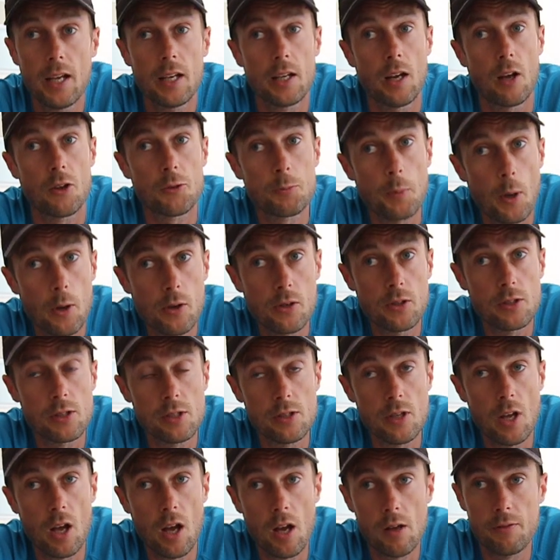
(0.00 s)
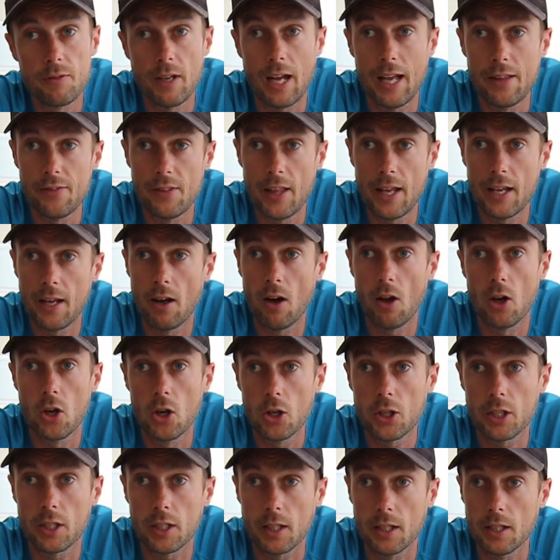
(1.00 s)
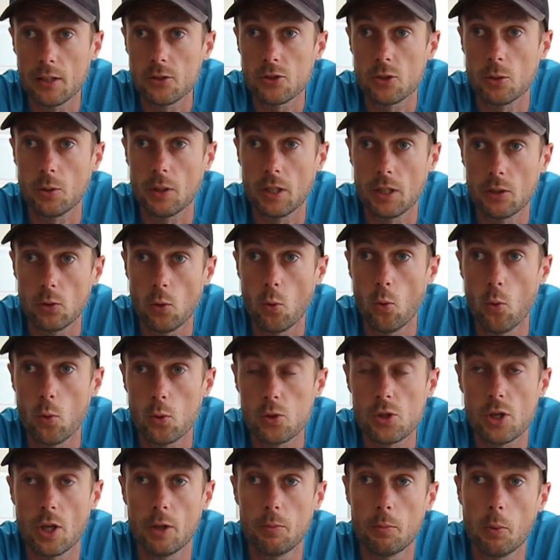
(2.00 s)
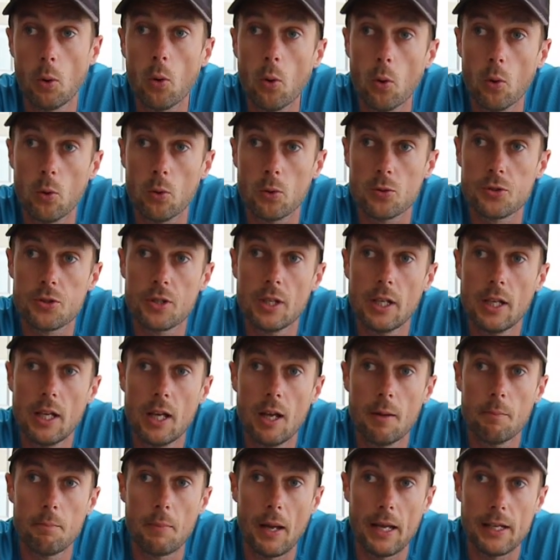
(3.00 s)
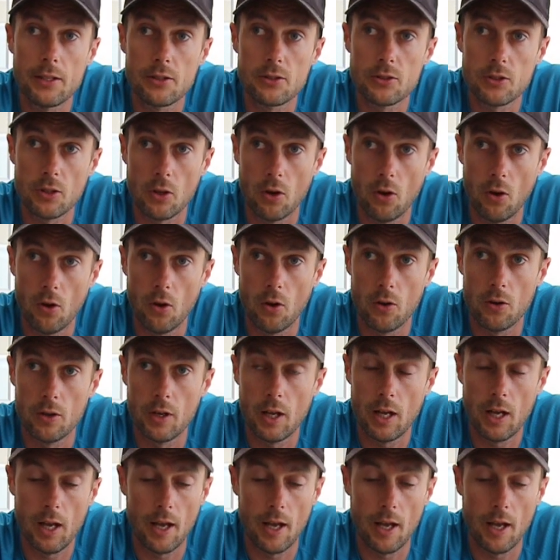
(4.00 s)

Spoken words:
Now, I've spoken to Nurvv, and they are looking at doing an auto pause based on